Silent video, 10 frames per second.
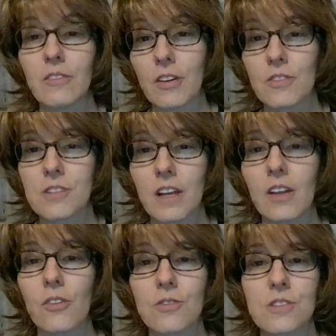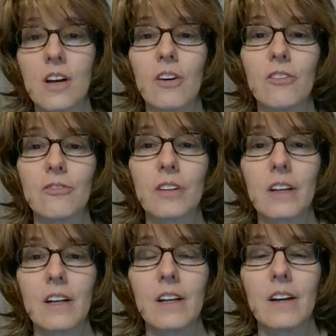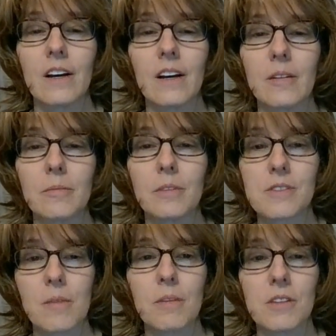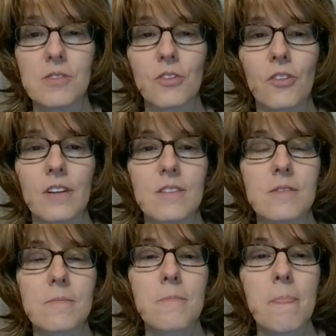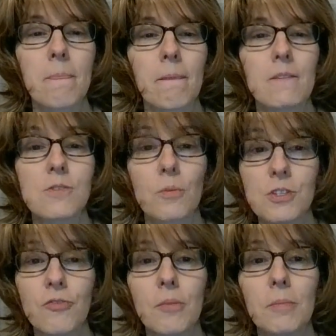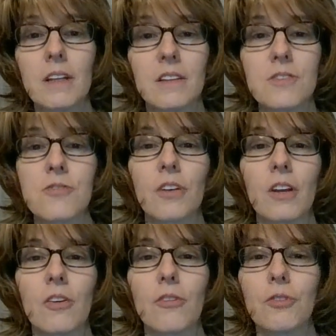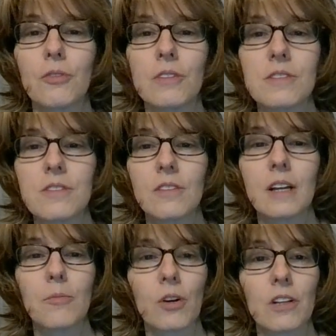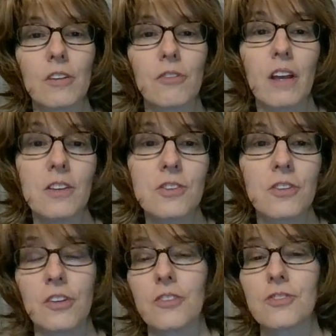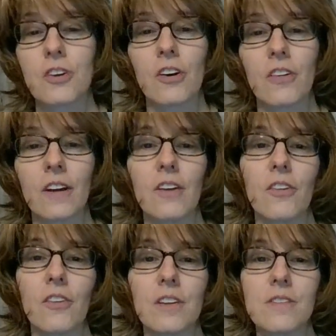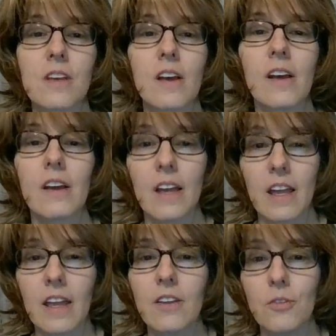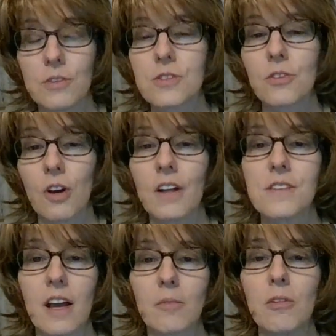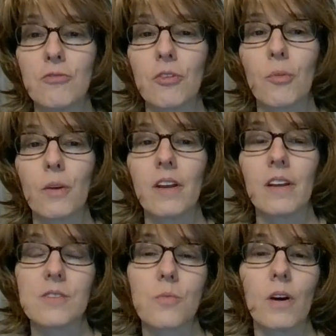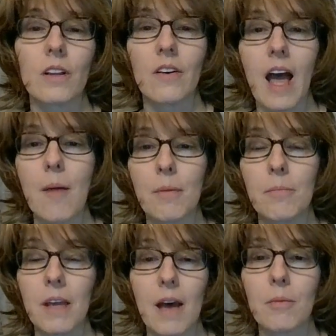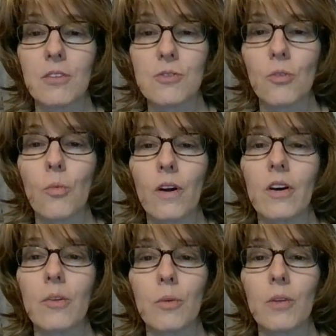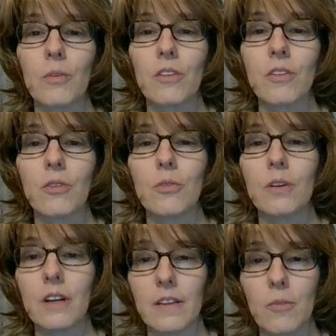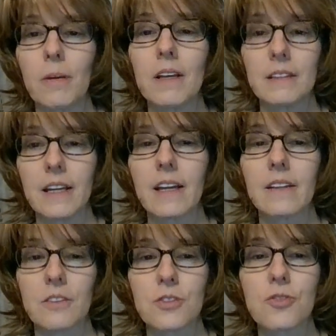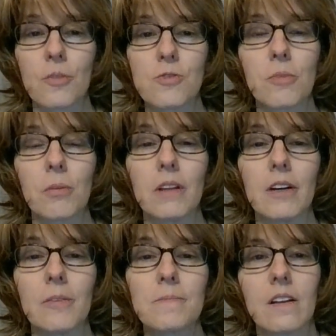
understanding yourself with some of these degrees. So once you've completed this video, if you'd still like more clarification on your chart or any degrees, you can still contact me for a reading as well. I'll be happy to do a one-on-one with you, and there'll be a link in the description below.